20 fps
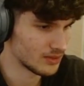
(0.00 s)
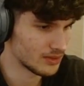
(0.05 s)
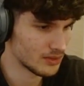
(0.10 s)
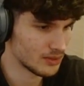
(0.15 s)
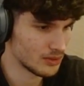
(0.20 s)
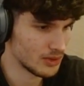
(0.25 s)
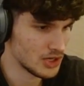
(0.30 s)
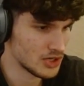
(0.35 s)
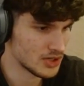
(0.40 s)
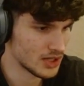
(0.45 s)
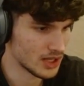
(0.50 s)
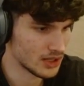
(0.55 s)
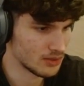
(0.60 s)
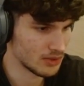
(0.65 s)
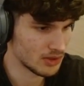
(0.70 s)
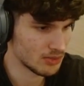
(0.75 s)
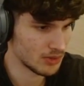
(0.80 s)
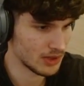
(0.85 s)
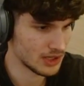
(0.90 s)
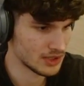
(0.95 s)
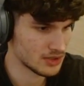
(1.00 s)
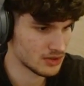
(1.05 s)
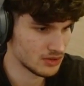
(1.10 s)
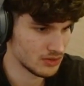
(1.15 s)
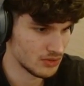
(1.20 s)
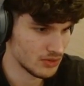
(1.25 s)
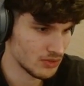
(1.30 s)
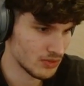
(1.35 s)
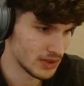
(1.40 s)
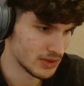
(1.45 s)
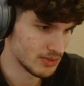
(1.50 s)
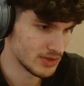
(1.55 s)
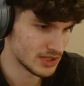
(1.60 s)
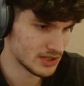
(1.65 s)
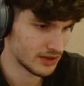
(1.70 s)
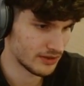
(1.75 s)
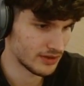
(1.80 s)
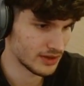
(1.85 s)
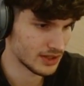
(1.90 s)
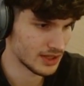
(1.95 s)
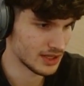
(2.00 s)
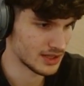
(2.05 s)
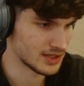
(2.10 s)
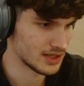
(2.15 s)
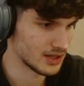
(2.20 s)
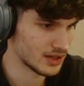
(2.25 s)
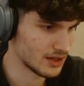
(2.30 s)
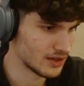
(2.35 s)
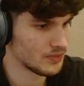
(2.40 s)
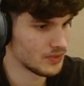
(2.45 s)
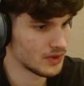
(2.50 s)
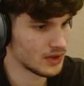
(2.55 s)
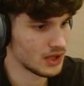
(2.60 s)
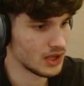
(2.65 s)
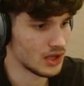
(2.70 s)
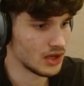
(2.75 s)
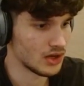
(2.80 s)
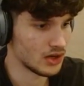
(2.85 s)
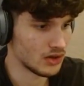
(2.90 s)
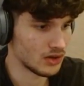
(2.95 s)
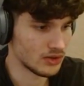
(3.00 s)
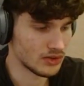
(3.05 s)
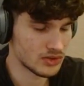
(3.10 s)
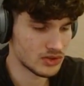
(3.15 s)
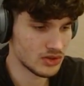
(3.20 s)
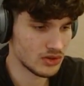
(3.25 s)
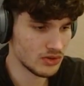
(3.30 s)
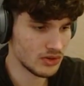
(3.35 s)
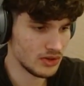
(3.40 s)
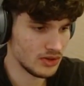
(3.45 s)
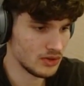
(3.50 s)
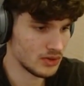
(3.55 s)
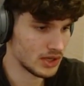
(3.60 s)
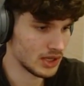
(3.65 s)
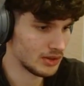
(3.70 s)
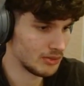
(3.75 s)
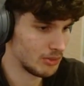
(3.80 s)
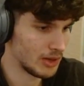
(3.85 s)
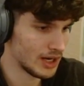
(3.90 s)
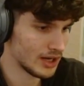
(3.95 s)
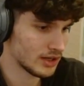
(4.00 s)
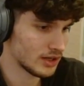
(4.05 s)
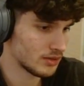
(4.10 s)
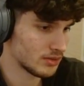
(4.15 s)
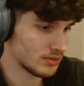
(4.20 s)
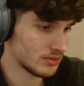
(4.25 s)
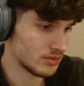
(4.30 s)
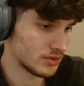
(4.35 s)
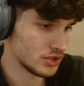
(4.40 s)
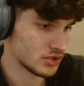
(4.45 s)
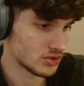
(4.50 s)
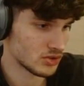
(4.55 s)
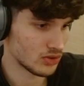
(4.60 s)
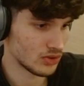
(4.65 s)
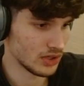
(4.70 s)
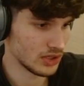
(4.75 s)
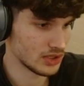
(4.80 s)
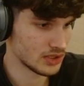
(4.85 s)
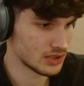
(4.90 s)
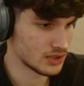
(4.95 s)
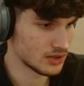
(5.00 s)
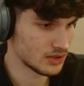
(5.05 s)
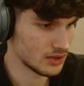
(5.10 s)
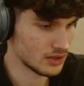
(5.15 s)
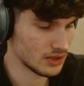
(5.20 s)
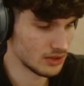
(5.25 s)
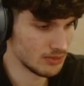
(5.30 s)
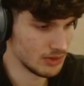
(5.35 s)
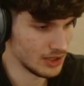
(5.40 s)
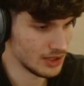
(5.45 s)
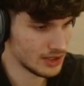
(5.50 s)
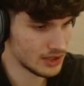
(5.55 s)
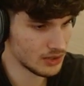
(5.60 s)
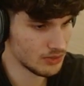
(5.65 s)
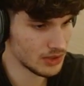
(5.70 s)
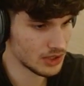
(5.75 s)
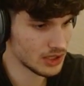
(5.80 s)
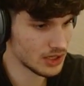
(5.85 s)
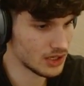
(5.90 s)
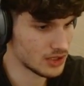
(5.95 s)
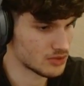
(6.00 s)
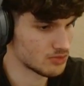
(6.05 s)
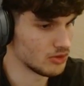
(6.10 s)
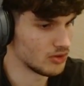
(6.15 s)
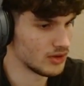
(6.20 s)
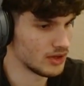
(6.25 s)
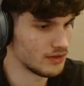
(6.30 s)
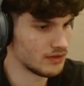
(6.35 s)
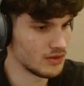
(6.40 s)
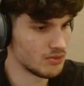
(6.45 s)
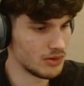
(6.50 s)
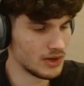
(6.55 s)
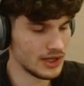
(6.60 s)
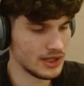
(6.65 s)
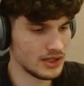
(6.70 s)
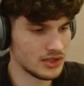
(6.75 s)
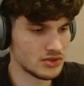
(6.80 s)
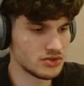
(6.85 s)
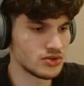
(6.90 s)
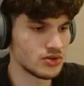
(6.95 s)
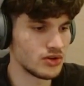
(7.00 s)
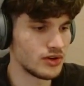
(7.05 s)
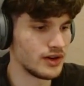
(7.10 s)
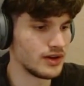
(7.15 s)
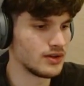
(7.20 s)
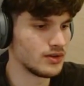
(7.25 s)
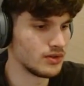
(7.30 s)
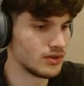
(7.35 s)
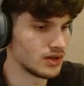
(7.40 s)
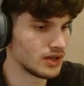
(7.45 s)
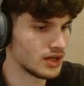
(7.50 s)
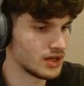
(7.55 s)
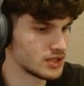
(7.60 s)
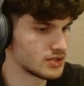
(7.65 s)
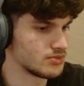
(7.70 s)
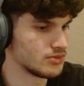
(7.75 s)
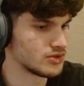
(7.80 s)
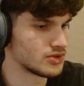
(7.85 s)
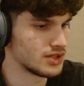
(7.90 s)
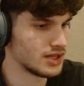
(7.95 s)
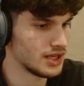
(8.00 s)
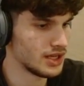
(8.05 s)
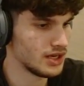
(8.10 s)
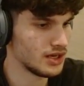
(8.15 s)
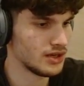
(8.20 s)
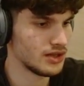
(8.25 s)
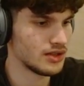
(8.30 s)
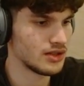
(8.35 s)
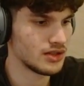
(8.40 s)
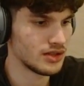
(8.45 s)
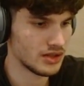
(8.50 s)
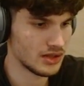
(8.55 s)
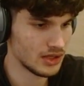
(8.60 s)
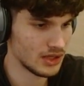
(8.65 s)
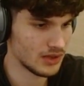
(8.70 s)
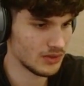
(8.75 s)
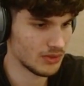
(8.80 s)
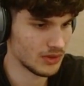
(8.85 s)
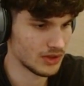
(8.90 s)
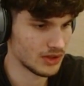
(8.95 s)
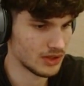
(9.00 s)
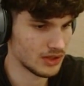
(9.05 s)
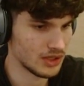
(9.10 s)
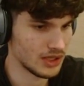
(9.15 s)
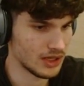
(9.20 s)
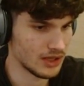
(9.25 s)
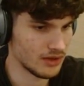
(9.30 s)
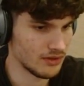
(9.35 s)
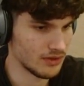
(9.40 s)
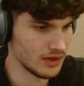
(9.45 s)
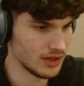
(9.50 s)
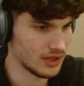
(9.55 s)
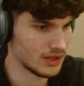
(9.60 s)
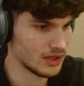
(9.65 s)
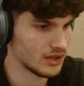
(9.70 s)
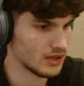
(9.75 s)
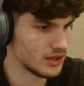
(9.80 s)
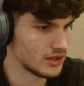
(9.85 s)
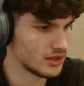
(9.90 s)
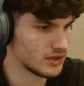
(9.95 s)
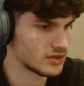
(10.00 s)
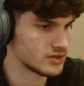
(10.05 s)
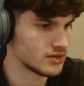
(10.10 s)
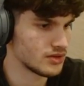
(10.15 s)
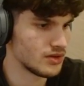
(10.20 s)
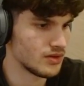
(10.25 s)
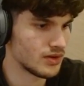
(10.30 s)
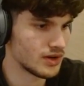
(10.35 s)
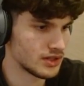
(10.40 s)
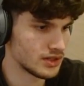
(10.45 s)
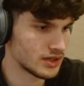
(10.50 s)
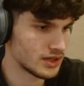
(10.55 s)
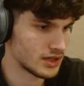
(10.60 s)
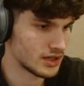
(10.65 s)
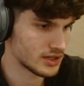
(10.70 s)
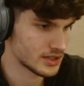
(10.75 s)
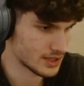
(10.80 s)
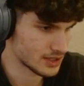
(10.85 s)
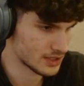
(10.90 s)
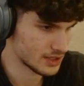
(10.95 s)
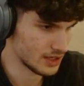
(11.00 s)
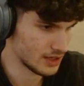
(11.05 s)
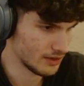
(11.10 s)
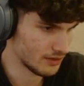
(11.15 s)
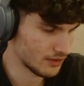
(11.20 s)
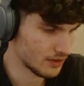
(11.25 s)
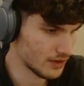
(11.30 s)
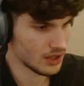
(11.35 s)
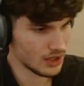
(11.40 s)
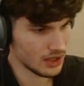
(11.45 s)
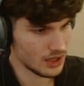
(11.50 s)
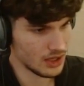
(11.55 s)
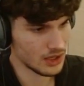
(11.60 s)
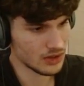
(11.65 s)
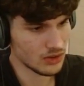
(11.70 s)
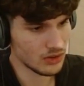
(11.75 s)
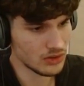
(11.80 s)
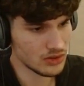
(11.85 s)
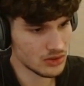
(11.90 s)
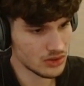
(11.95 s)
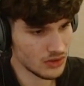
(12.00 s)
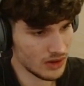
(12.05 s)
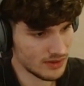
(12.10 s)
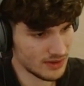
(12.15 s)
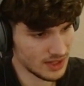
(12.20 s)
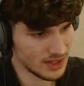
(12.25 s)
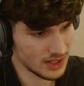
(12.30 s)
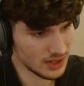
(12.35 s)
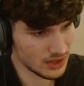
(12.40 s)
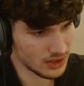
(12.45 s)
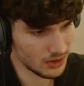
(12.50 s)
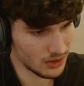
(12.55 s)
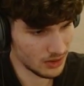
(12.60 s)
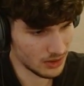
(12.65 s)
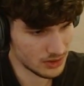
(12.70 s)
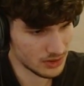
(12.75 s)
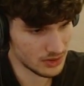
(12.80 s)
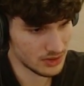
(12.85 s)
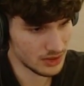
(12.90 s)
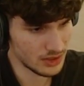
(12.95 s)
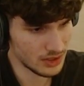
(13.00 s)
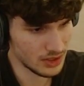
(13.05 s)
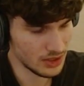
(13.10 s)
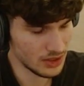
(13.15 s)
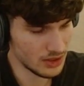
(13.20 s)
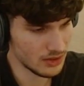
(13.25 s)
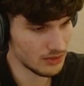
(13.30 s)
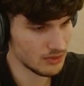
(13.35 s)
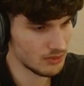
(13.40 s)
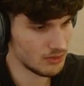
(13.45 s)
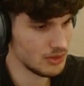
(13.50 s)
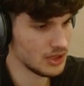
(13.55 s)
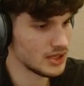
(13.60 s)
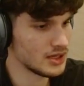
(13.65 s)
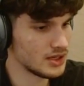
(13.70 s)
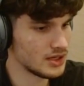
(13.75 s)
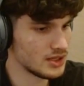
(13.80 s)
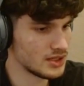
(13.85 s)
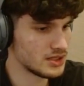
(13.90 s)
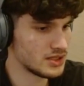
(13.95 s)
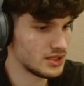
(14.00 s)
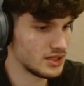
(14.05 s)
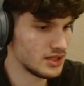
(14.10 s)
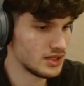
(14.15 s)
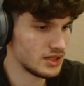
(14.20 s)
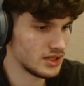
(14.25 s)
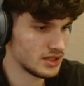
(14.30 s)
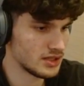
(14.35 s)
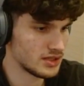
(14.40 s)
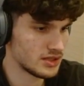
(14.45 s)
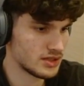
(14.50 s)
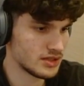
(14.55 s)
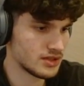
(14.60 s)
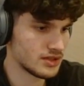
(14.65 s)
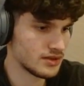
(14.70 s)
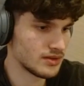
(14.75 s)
reach that with +2 with Mr. Fantastic. Also, you can block Destroyer's ability with Cosmo. If you play Destroyer on Cosmo's lane, it won't activate, so your other cards are safe. And also I've added Colossus in here because it